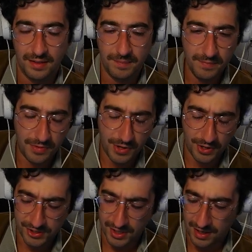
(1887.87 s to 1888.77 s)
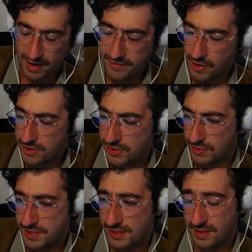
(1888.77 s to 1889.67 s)
I've noticed
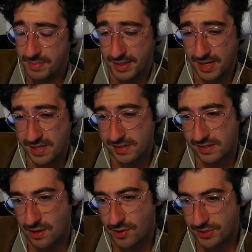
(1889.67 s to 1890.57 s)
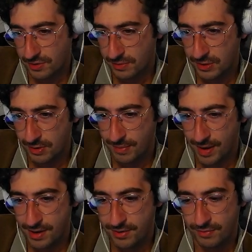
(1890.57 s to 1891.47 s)
recently because also doing my
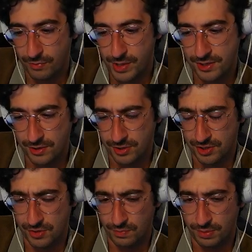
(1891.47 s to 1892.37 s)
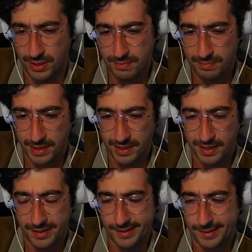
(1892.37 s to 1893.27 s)
own research, there's a pretty
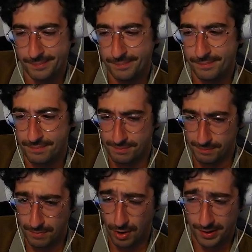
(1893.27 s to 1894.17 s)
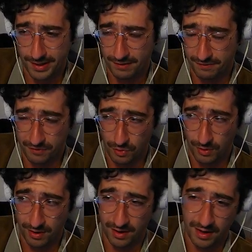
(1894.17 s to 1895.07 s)
big market
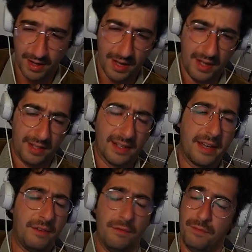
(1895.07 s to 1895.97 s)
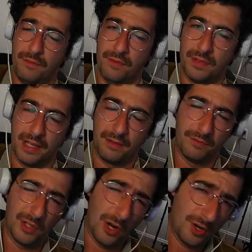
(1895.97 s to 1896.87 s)
for like
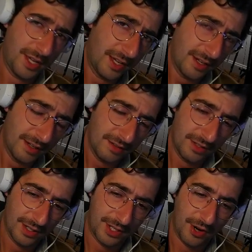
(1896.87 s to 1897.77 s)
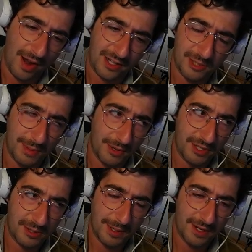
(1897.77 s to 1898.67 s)
vlogging, like your expo
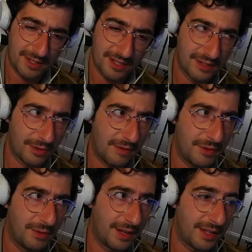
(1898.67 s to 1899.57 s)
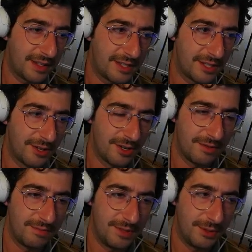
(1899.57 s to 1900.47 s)
experiences. Have you like considered
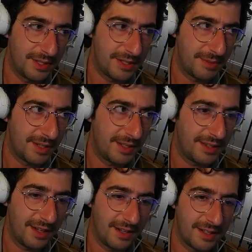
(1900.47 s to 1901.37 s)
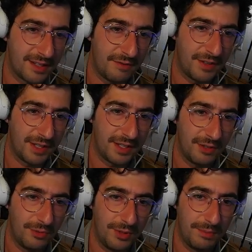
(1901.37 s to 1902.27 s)
doing something like that? Because I feel like you
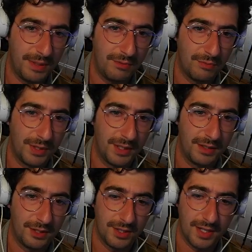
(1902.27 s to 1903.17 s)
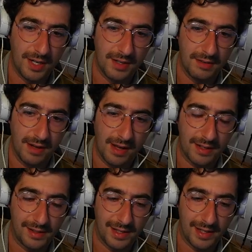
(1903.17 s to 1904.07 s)
would be really good
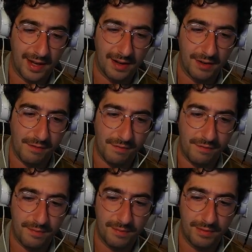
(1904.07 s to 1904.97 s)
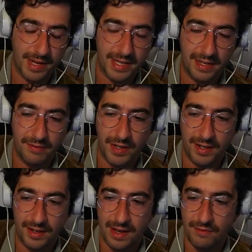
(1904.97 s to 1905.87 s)
at like kind of like
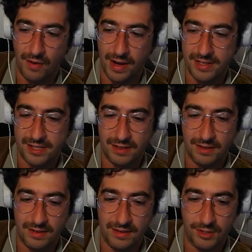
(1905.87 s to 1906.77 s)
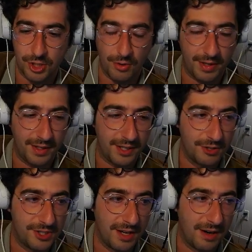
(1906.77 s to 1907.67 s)
giving advice and showing like your
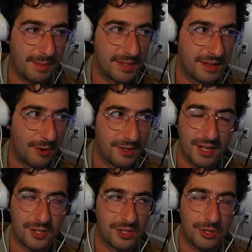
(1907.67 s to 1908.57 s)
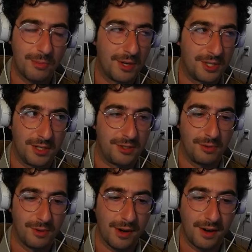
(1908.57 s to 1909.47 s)
setup and stuff, or is that just too much extra work?